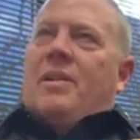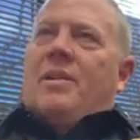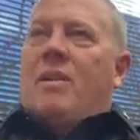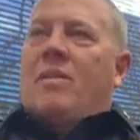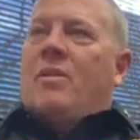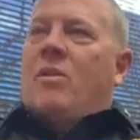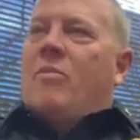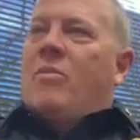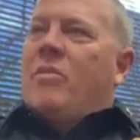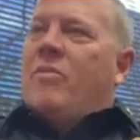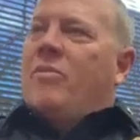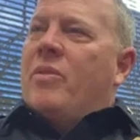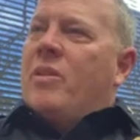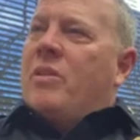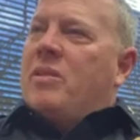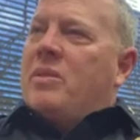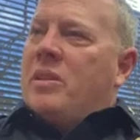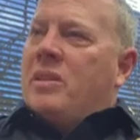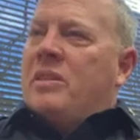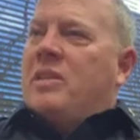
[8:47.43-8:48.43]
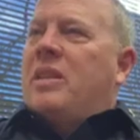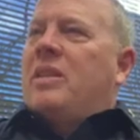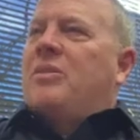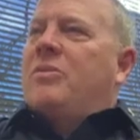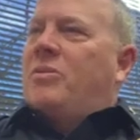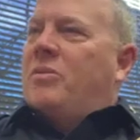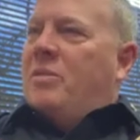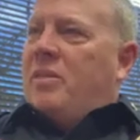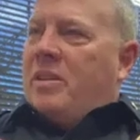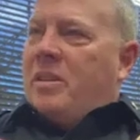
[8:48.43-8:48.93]
I thought we were very
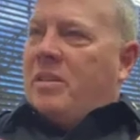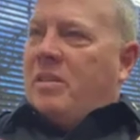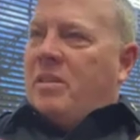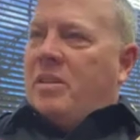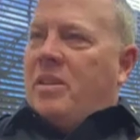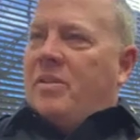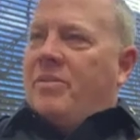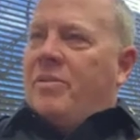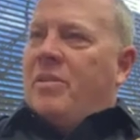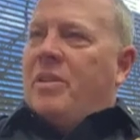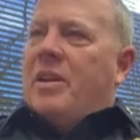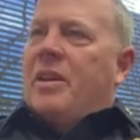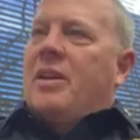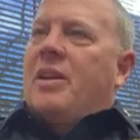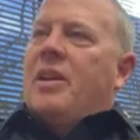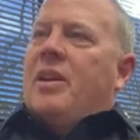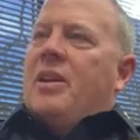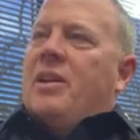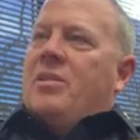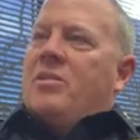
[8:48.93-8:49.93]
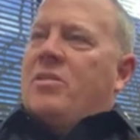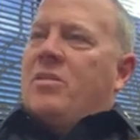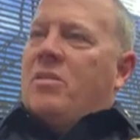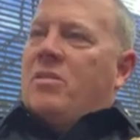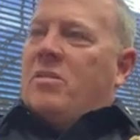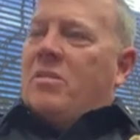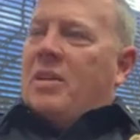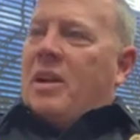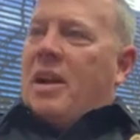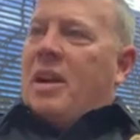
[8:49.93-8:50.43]
successful in delivering
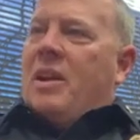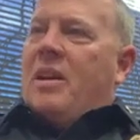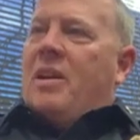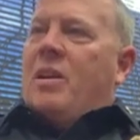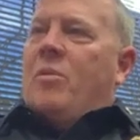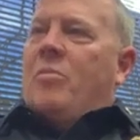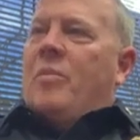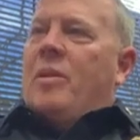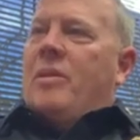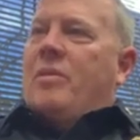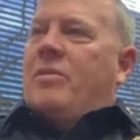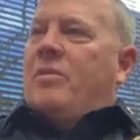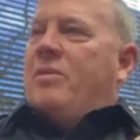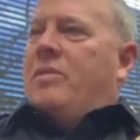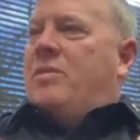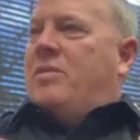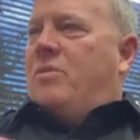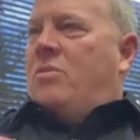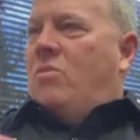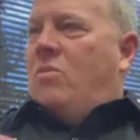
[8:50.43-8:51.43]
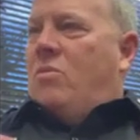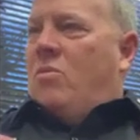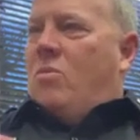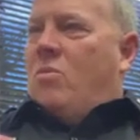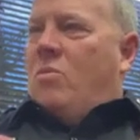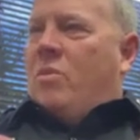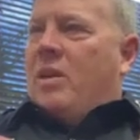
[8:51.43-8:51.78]
children out of elementary school.